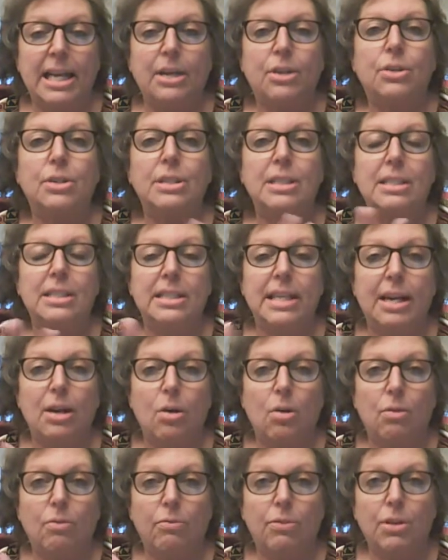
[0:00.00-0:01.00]
couldn't stay
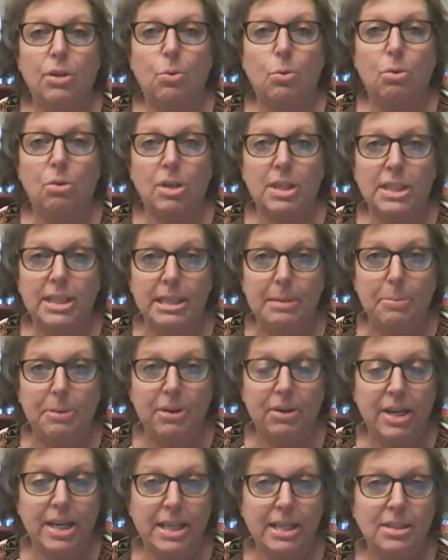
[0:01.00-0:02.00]
home for the quarantine
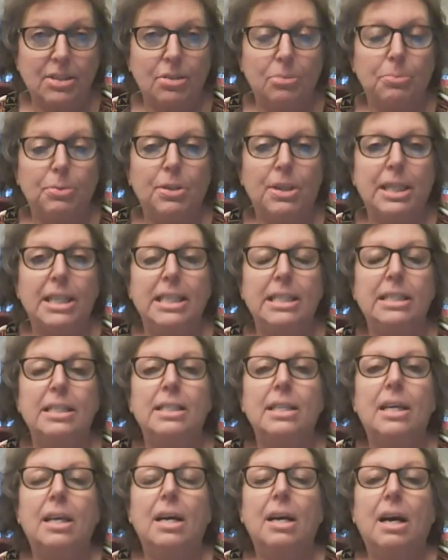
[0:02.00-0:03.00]
period. So please,